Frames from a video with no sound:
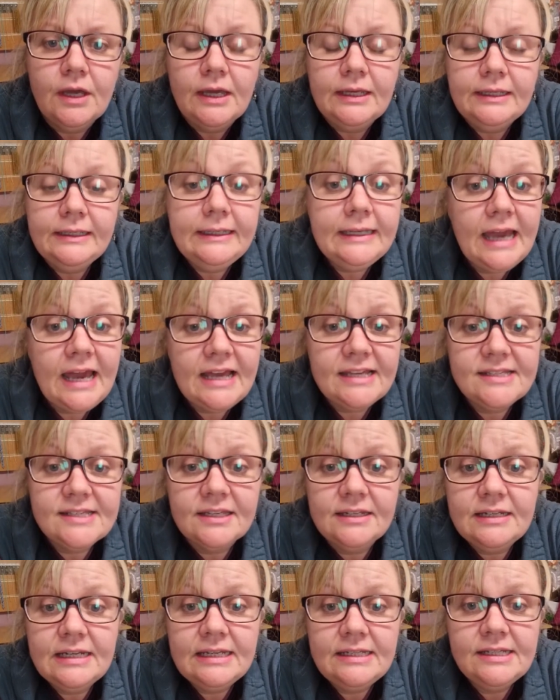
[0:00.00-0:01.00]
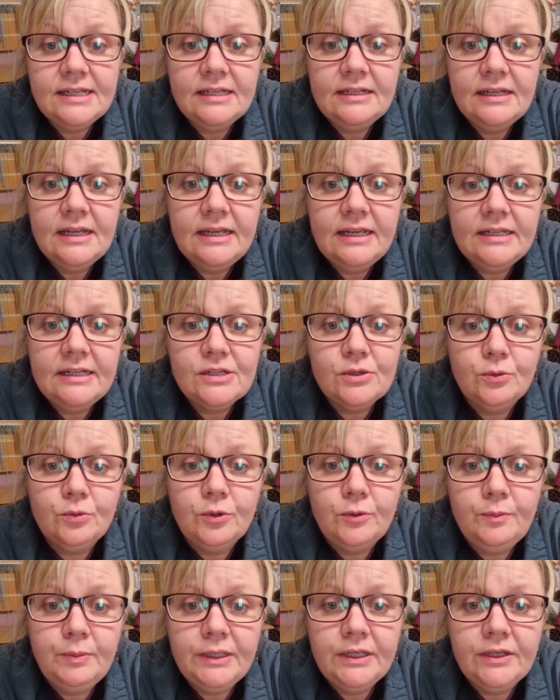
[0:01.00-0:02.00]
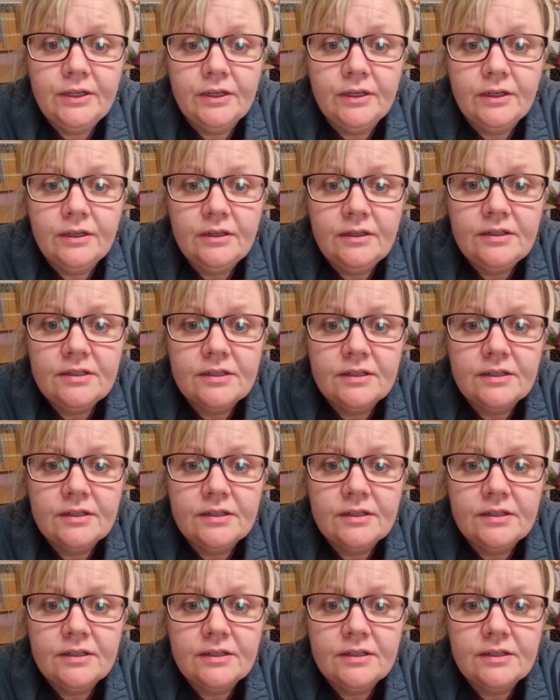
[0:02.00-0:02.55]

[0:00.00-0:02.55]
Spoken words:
Yes, a knitting needle would be good.